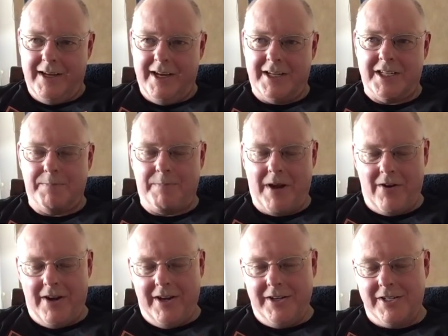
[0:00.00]

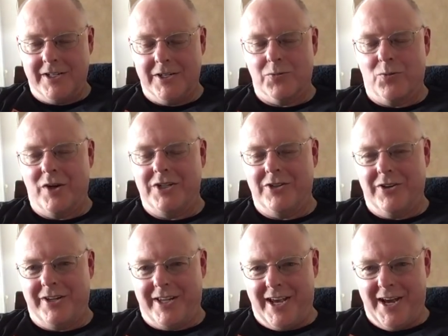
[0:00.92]
Experience is what you
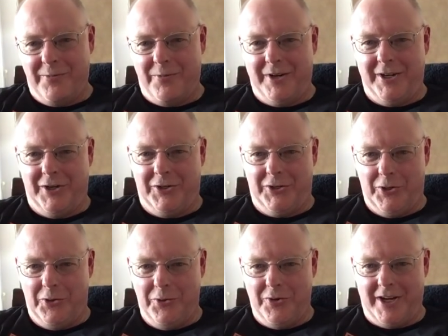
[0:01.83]
get when you
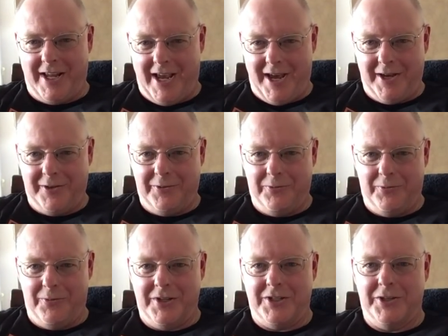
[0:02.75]
don't get
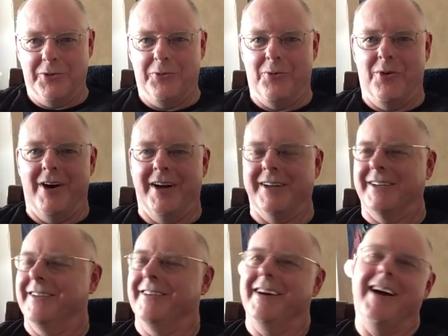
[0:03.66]
what you
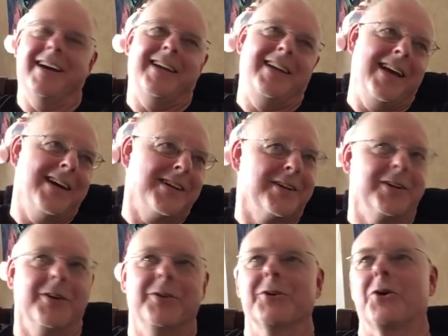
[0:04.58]
want. Again,
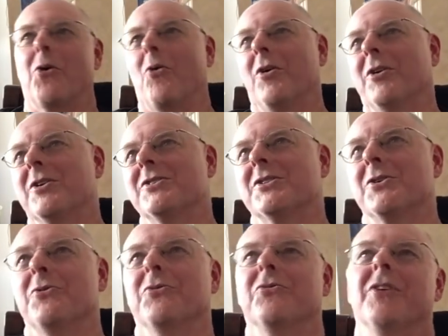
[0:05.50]
another
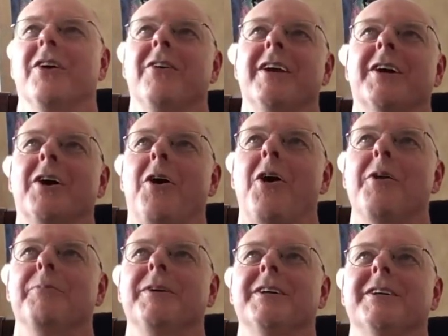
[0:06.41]
cornerstone, very
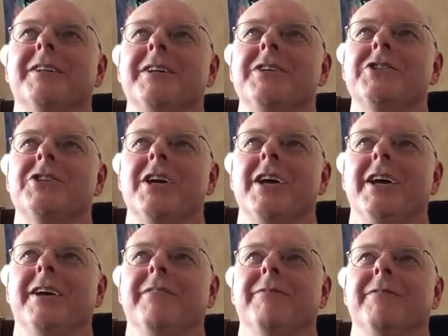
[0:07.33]
common
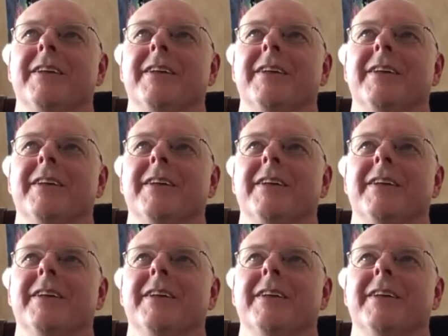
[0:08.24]
cliche.